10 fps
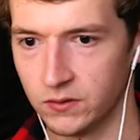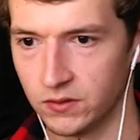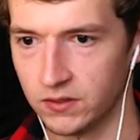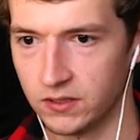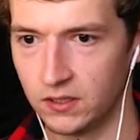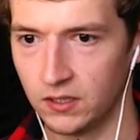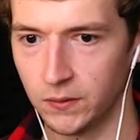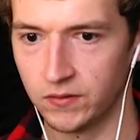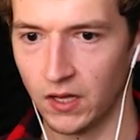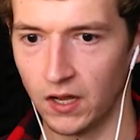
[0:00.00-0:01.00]
as you can see here,
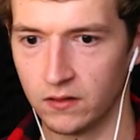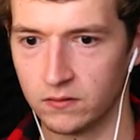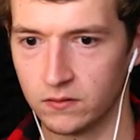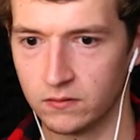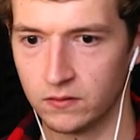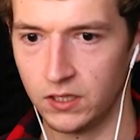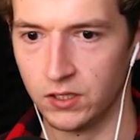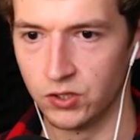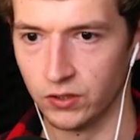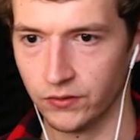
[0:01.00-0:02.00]
we've got
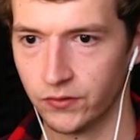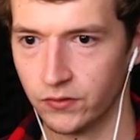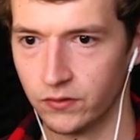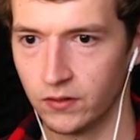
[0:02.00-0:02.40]
heat shields.